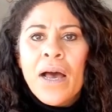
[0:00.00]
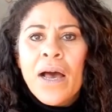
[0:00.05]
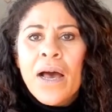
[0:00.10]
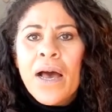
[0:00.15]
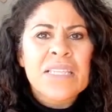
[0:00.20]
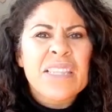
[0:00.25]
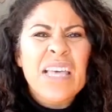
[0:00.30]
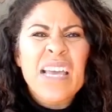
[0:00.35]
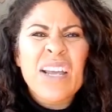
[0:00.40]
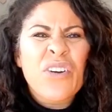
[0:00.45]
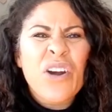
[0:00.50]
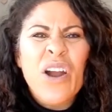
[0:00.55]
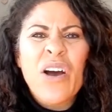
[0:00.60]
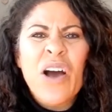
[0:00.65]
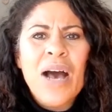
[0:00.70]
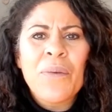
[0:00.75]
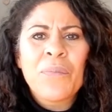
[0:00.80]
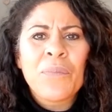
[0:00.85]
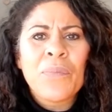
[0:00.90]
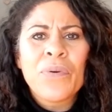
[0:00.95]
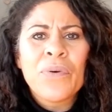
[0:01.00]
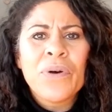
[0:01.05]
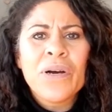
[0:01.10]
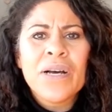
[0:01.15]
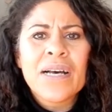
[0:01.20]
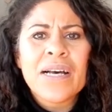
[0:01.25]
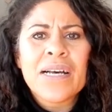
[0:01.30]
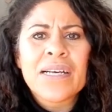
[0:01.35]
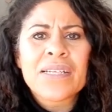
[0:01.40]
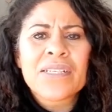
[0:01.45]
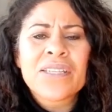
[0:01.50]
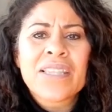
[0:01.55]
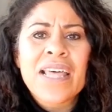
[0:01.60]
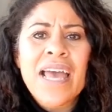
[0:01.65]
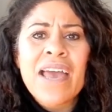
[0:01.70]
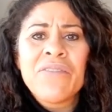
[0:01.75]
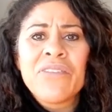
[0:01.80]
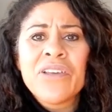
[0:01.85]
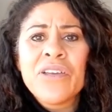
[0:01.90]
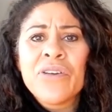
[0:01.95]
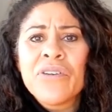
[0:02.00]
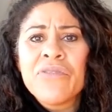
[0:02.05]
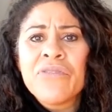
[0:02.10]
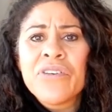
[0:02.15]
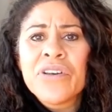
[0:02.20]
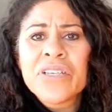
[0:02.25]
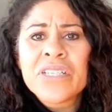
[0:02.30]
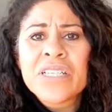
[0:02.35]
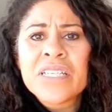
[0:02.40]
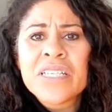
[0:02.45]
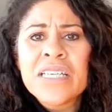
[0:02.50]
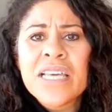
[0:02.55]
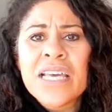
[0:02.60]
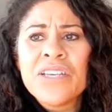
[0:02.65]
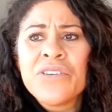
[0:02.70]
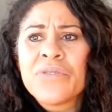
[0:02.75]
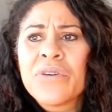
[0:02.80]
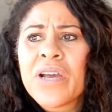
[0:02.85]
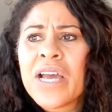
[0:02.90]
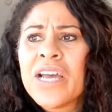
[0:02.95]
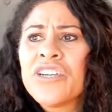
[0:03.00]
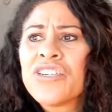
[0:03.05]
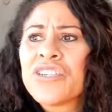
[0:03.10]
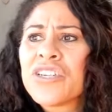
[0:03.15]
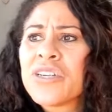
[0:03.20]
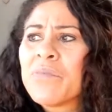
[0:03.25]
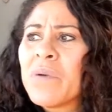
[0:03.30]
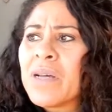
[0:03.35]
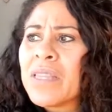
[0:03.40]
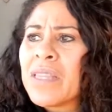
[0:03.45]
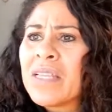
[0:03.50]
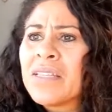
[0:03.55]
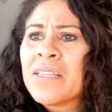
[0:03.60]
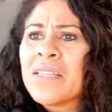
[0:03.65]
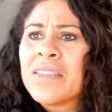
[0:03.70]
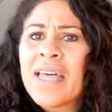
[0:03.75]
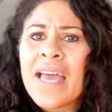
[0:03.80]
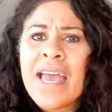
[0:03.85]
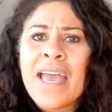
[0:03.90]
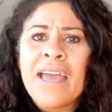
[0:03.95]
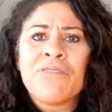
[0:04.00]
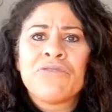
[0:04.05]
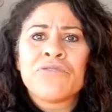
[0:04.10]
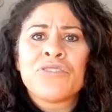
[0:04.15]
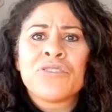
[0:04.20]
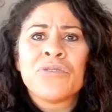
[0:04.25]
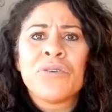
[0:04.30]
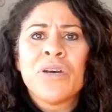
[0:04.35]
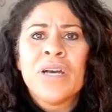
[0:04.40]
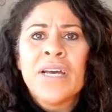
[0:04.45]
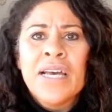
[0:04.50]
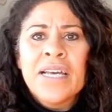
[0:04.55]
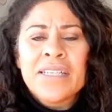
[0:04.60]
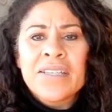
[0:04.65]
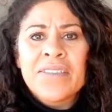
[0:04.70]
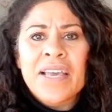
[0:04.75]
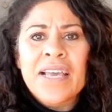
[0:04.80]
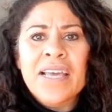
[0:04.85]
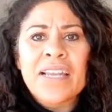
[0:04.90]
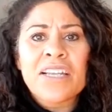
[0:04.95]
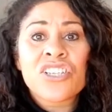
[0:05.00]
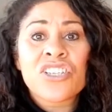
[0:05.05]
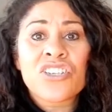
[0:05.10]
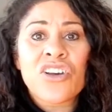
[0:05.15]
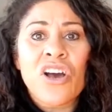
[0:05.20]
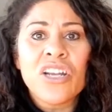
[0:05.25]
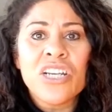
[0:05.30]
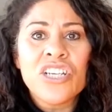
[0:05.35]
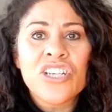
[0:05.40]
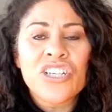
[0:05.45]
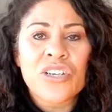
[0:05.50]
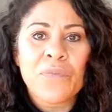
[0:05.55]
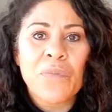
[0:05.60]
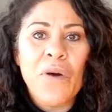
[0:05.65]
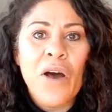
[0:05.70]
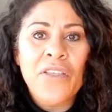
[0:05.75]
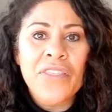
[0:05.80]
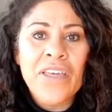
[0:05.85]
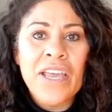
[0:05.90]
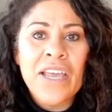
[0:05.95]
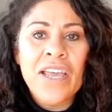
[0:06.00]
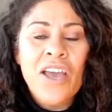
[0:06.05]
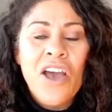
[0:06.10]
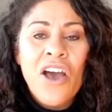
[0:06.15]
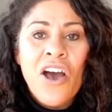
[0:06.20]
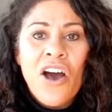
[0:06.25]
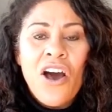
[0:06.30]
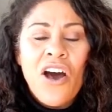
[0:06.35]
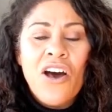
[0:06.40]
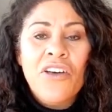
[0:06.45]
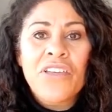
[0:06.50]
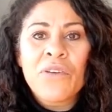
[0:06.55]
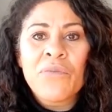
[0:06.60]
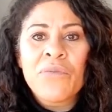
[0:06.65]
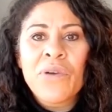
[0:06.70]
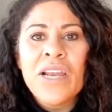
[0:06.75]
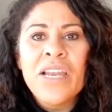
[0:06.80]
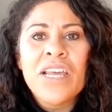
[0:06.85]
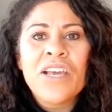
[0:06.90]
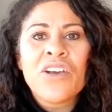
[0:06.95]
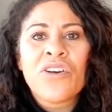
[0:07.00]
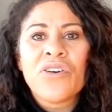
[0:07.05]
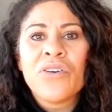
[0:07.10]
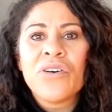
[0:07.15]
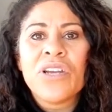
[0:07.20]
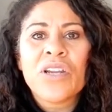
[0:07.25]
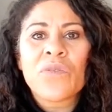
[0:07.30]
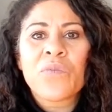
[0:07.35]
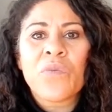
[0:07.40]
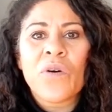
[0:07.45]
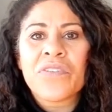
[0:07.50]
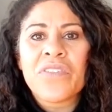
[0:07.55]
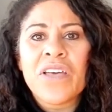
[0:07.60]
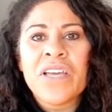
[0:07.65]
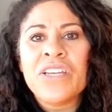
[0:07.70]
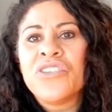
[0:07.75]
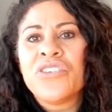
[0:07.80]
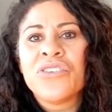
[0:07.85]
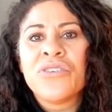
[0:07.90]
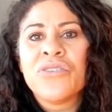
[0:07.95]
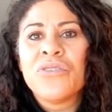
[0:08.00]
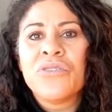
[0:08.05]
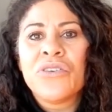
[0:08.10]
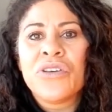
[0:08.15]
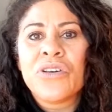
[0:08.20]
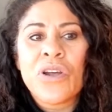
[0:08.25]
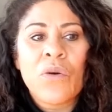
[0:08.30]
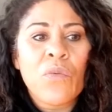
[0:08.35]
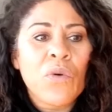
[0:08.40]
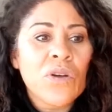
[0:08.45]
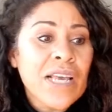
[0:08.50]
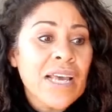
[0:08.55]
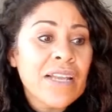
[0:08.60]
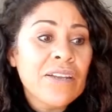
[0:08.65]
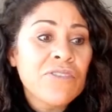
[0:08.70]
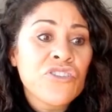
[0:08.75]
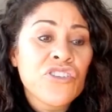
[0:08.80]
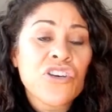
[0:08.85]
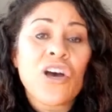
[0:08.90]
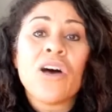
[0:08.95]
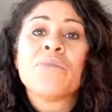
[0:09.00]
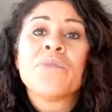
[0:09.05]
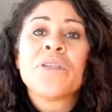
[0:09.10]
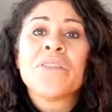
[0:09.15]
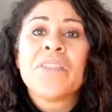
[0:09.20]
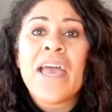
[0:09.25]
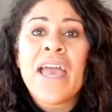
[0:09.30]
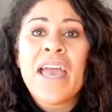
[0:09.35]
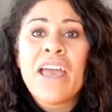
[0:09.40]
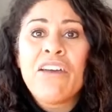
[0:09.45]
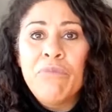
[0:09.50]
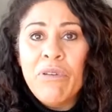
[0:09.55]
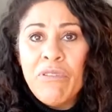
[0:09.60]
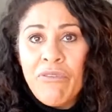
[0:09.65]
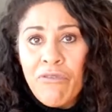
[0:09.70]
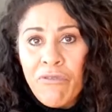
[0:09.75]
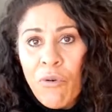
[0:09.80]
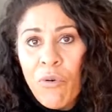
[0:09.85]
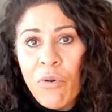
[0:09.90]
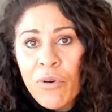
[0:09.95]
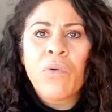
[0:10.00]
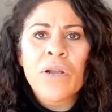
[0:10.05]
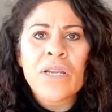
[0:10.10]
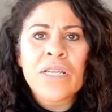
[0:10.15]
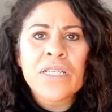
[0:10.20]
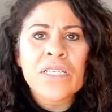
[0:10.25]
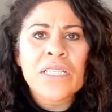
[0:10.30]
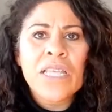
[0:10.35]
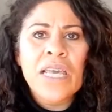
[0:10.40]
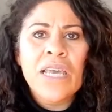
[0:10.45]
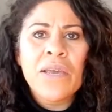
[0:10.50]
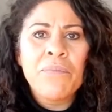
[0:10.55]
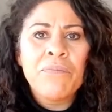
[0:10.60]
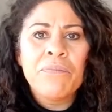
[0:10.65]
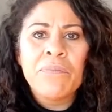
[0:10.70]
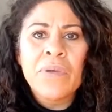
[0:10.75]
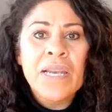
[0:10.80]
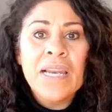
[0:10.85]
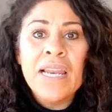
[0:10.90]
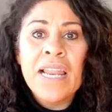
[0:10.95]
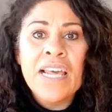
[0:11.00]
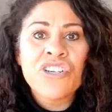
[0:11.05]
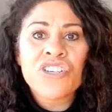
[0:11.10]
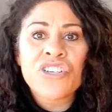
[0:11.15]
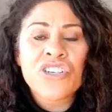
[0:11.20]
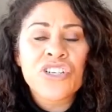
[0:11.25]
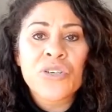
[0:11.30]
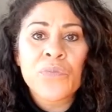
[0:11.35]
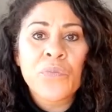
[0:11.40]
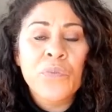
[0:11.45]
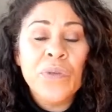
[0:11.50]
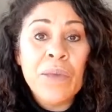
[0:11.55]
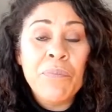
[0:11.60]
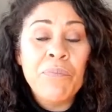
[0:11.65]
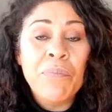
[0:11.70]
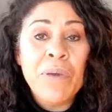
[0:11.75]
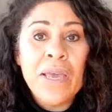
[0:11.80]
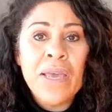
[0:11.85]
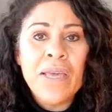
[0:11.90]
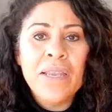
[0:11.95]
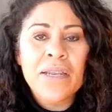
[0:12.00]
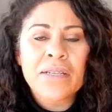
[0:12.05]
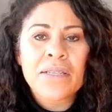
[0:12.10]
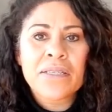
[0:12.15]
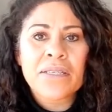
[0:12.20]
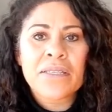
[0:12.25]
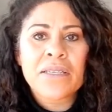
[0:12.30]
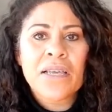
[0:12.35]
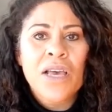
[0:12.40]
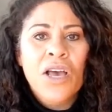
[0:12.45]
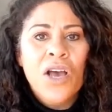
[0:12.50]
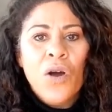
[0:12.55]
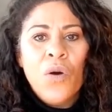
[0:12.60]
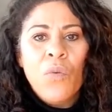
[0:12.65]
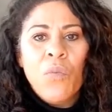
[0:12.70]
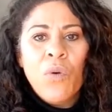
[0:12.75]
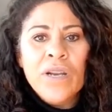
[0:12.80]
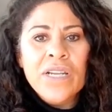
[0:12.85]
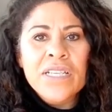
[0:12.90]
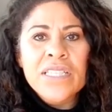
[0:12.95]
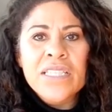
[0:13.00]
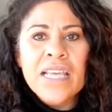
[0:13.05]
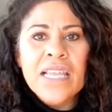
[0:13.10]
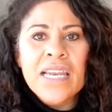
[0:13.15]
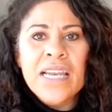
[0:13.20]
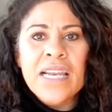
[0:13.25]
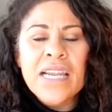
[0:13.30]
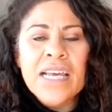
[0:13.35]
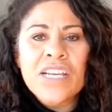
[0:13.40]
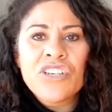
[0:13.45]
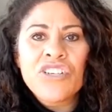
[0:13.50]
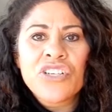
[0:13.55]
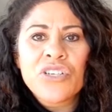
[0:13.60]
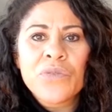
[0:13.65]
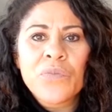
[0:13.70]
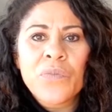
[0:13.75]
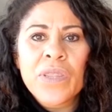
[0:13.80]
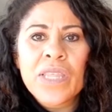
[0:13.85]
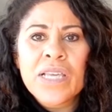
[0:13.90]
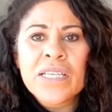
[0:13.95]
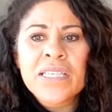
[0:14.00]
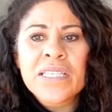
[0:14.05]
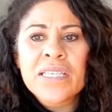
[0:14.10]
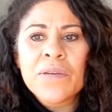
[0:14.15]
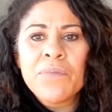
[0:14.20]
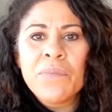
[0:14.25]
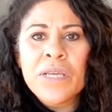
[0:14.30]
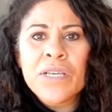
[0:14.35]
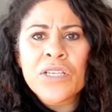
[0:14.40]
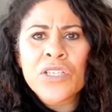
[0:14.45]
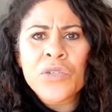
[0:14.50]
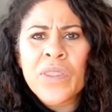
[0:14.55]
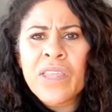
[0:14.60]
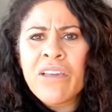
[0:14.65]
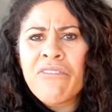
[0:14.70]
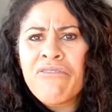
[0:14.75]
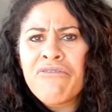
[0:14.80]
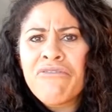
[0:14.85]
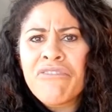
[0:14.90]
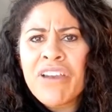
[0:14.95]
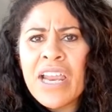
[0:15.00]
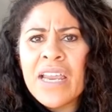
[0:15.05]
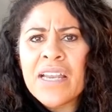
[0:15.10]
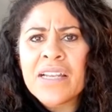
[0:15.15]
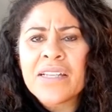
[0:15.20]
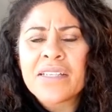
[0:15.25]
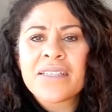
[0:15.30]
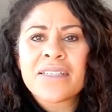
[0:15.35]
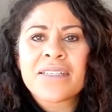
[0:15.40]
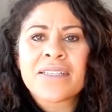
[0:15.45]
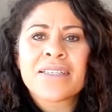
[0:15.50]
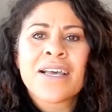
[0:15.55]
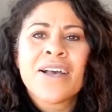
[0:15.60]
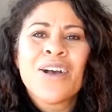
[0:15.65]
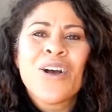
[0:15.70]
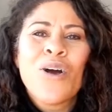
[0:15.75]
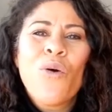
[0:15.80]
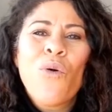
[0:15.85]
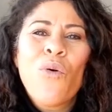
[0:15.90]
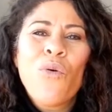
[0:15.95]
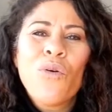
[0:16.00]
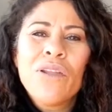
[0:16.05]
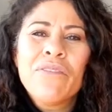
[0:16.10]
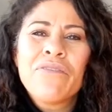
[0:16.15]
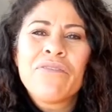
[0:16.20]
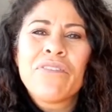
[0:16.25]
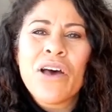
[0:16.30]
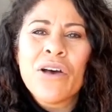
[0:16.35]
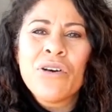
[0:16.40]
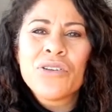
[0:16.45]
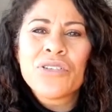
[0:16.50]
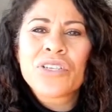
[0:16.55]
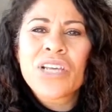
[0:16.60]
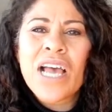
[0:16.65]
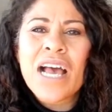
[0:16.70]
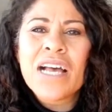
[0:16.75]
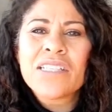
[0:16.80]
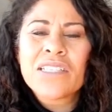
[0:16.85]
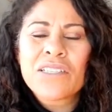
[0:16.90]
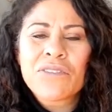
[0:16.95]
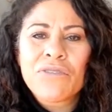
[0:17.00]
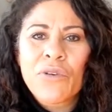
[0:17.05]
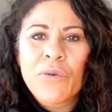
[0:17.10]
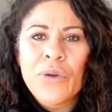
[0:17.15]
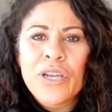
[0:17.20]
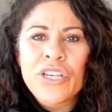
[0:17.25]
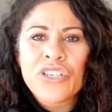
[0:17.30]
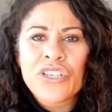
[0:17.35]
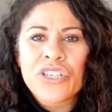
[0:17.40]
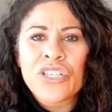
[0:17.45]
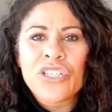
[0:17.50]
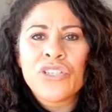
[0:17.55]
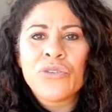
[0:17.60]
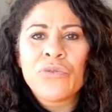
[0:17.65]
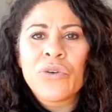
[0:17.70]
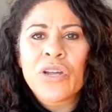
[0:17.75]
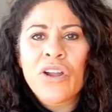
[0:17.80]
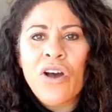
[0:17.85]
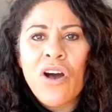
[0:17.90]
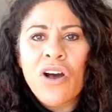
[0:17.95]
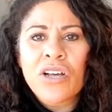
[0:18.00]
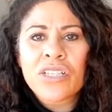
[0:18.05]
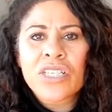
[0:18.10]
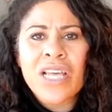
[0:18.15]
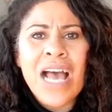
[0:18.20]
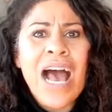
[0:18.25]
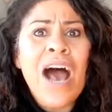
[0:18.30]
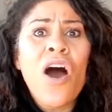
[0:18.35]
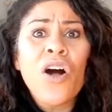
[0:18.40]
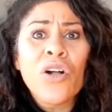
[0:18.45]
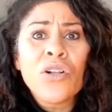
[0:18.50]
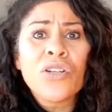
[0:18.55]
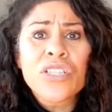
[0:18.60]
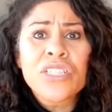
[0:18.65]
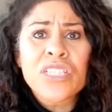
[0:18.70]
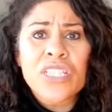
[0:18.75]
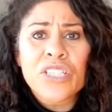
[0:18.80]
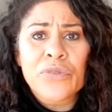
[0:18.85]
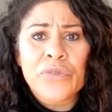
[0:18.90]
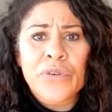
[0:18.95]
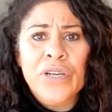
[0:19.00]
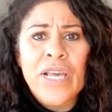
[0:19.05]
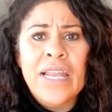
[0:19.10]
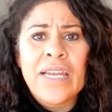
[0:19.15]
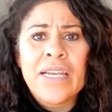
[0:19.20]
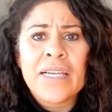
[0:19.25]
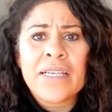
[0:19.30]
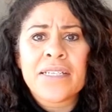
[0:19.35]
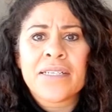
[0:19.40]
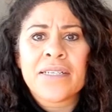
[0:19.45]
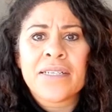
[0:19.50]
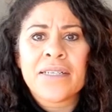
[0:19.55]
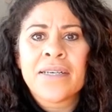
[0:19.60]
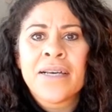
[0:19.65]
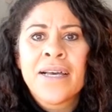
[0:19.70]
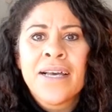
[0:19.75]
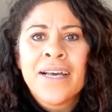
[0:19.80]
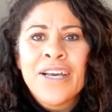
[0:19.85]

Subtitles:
Did they grow up poor? Did they have a university education? But did they get a scholarship? Are they really good at what they do? You know, what kind of job did they have before? What is their relationship with their parents? What is their relationship with their siblings, with their friends? All of those kinds of questions you can ask. How old is your character?